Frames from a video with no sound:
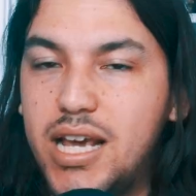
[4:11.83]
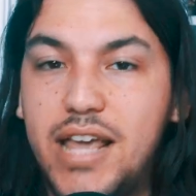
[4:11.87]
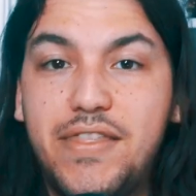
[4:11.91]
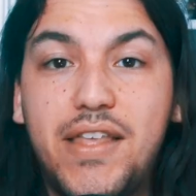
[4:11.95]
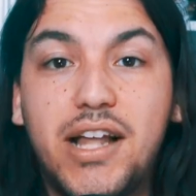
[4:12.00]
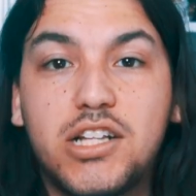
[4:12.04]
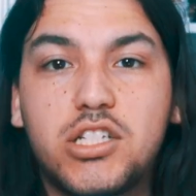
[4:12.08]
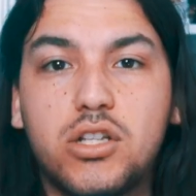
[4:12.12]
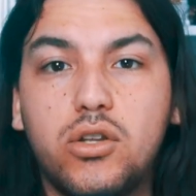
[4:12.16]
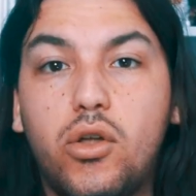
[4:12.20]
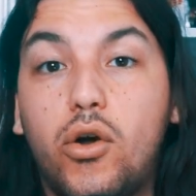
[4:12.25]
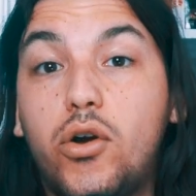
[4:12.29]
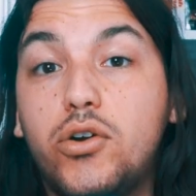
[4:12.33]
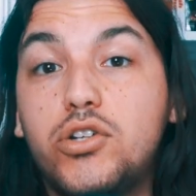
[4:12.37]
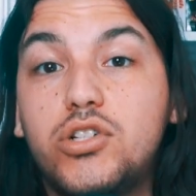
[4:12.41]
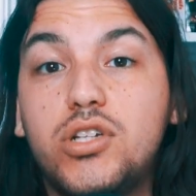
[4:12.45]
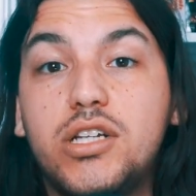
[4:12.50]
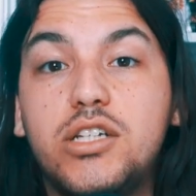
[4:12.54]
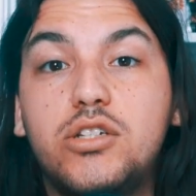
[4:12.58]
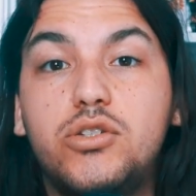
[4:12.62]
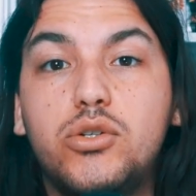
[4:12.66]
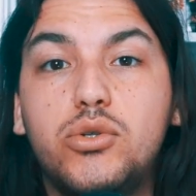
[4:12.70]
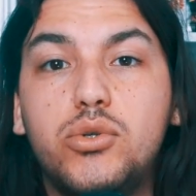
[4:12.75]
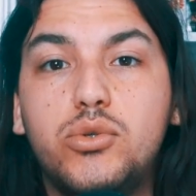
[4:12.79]
And that's
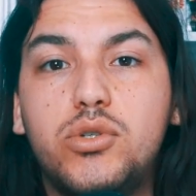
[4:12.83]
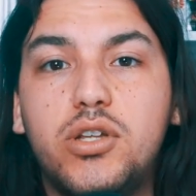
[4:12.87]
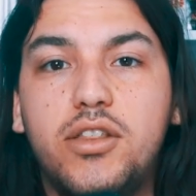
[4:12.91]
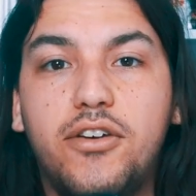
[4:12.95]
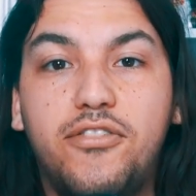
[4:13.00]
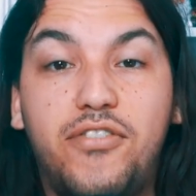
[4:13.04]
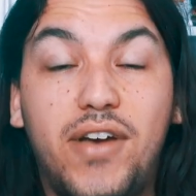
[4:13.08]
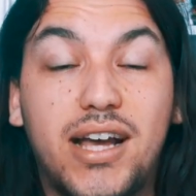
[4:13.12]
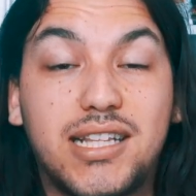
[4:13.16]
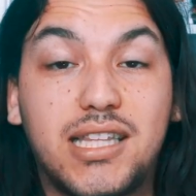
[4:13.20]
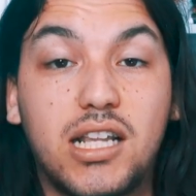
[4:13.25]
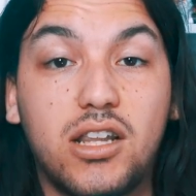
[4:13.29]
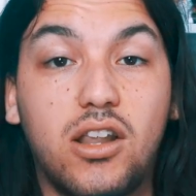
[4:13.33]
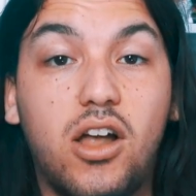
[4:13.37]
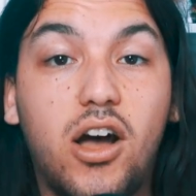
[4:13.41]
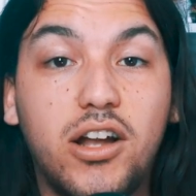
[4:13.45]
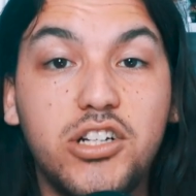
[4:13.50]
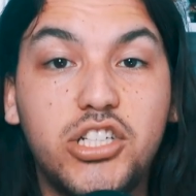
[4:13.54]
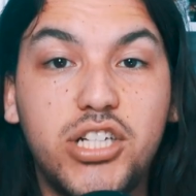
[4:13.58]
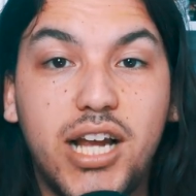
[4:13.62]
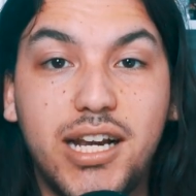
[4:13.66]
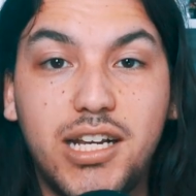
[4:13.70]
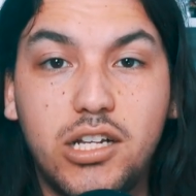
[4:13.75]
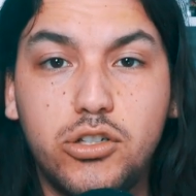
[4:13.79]
largely due to the fact that Lon
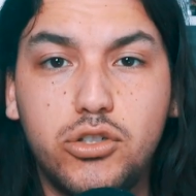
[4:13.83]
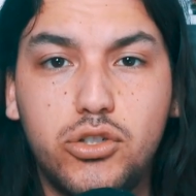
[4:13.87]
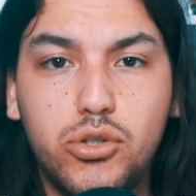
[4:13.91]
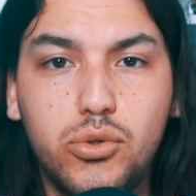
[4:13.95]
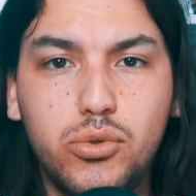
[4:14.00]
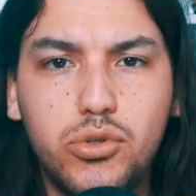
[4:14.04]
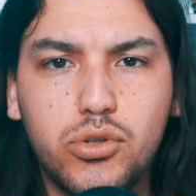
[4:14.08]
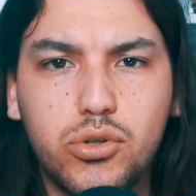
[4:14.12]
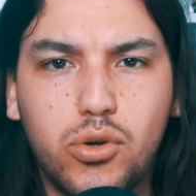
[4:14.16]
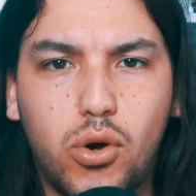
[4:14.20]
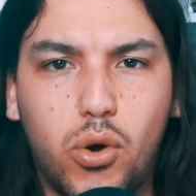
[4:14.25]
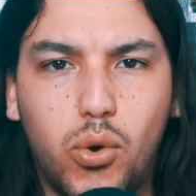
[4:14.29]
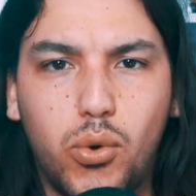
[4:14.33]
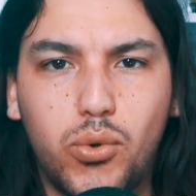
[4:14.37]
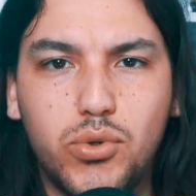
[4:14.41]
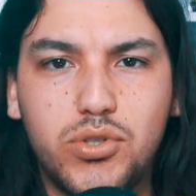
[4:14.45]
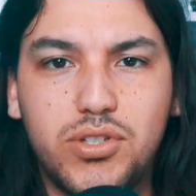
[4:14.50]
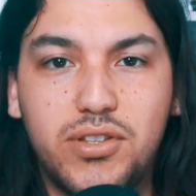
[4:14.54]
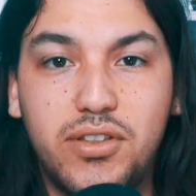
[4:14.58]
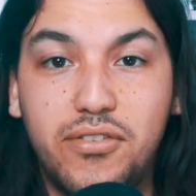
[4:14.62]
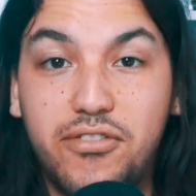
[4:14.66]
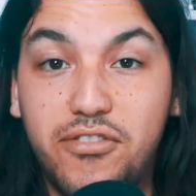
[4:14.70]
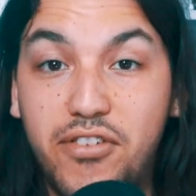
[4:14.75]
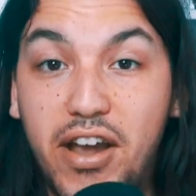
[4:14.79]
Chaney Jr. holds
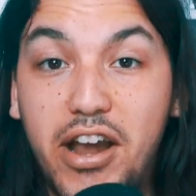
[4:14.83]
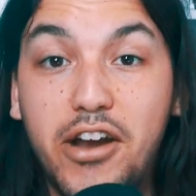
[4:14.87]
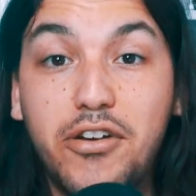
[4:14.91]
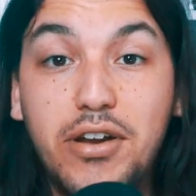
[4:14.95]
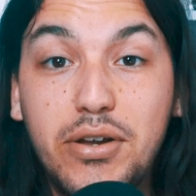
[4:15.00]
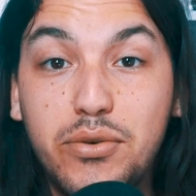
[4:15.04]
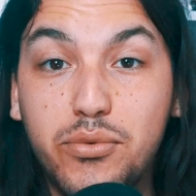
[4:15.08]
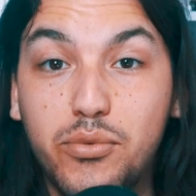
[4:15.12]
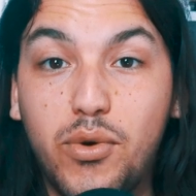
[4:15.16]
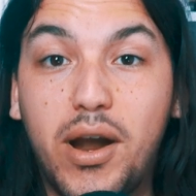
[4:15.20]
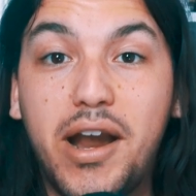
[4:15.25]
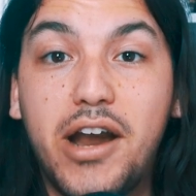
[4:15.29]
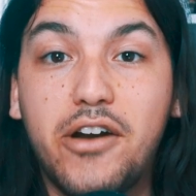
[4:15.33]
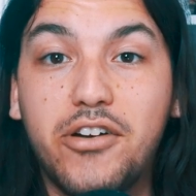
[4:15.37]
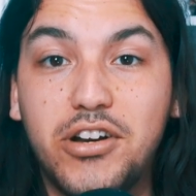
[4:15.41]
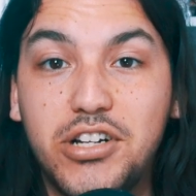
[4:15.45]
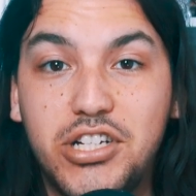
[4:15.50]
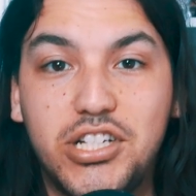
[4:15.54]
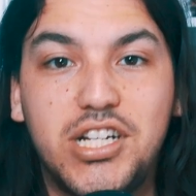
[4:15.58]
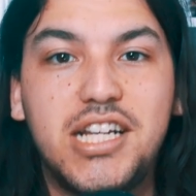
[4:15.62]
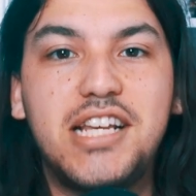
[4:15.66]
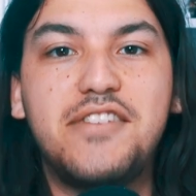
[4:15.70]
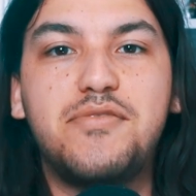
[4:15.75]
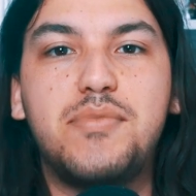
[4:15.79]
the very rare
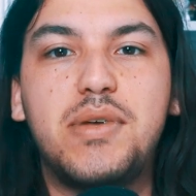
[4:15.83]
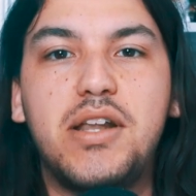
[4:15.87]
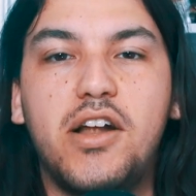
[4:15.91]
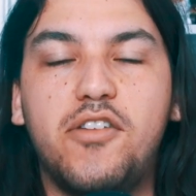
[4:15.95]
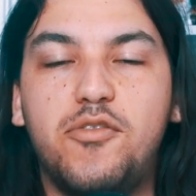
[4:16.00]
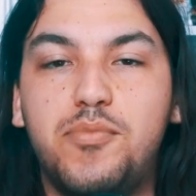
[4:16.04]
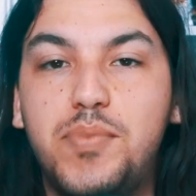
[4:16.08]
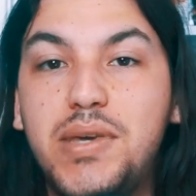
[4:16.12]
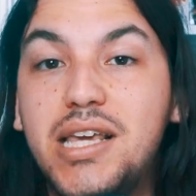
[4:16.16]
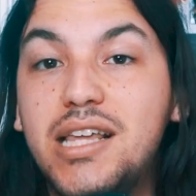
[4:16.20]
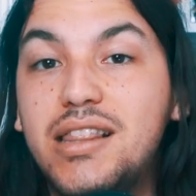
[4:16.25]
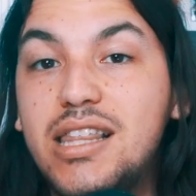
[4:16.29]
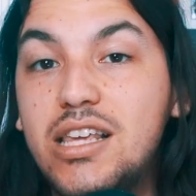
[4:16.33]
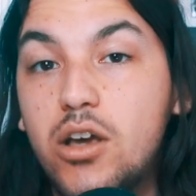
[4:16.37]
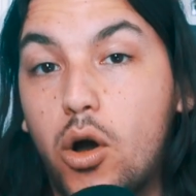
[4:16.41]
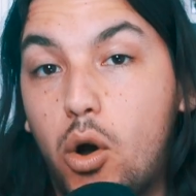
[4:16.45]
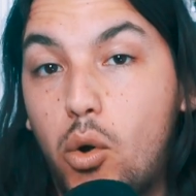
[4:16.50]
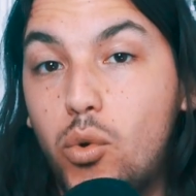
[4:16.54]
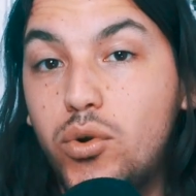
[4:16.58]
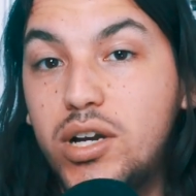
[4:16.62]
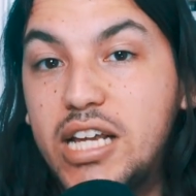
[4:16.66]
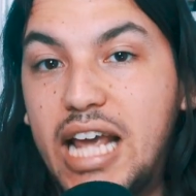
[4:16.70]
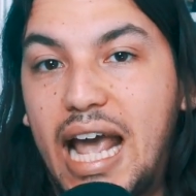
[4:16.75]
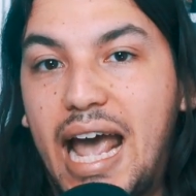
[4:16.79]
achievement of being the
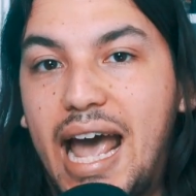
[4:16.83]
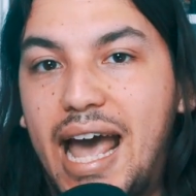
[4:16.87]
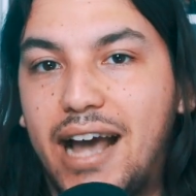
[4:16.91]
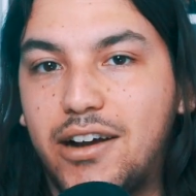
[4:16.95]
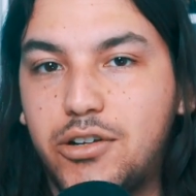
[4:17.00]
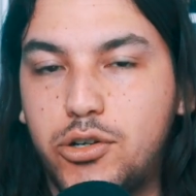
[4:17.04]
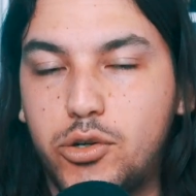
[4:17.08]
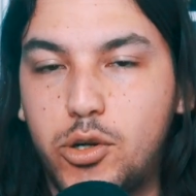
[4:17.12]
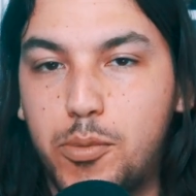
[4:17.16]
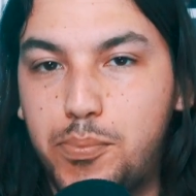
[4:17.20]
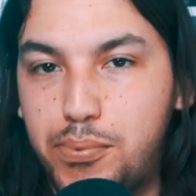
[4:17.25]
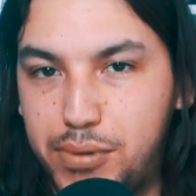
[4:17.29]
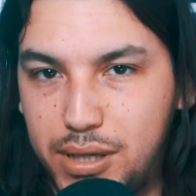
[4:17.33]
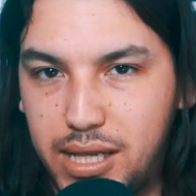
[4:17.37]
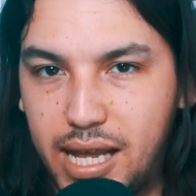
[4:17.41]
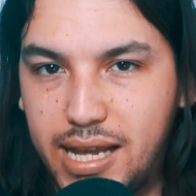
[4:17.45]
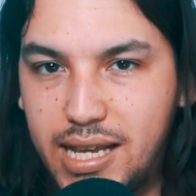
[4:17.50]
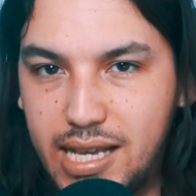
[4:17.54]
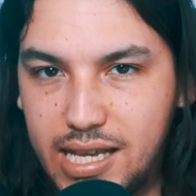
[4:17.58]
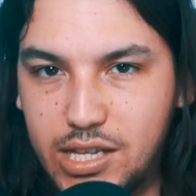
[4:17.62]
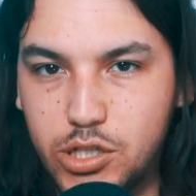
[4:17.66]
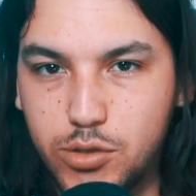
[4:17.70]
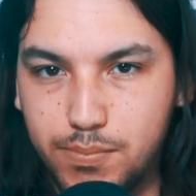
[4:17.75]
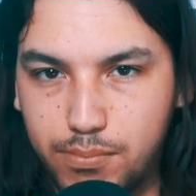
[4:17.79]
only actor to play
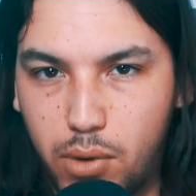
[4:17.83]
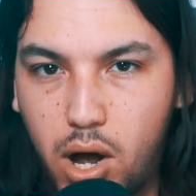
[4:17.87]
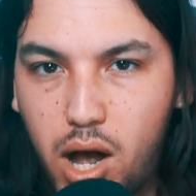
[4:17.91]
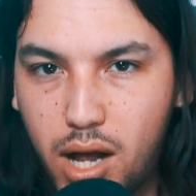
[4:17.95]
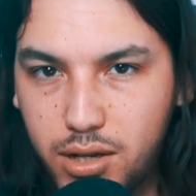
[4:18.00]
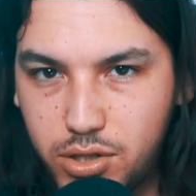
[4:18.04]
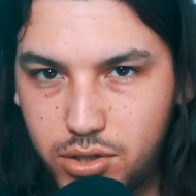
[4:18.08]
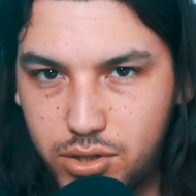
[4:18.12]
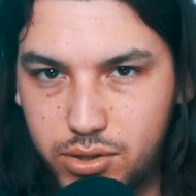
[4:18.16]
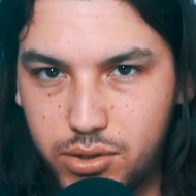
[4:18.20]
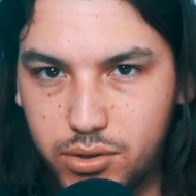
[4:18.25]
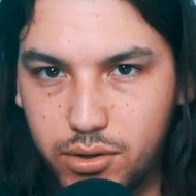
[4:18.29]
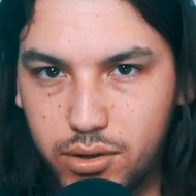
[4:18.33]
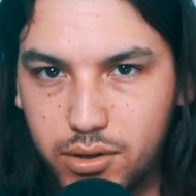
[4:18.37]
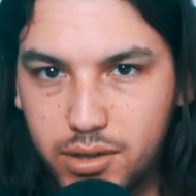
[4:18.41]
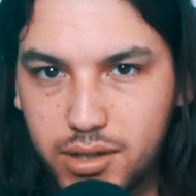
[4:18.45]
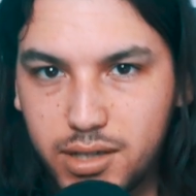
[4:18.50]
his monster.